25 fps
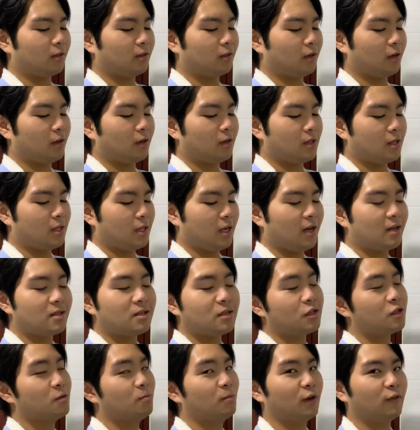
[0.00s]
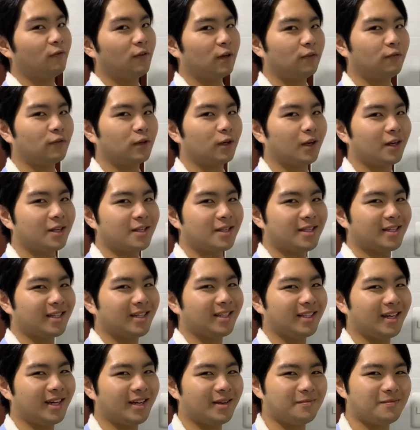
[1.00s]
It says it's perfect for all skin
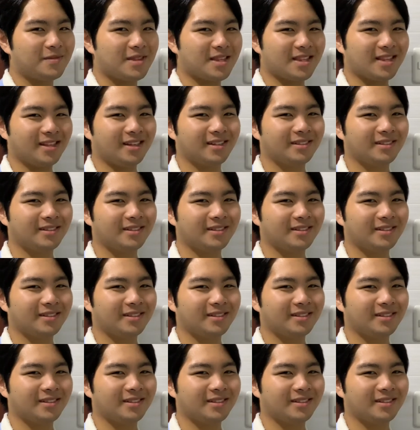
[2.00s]
types.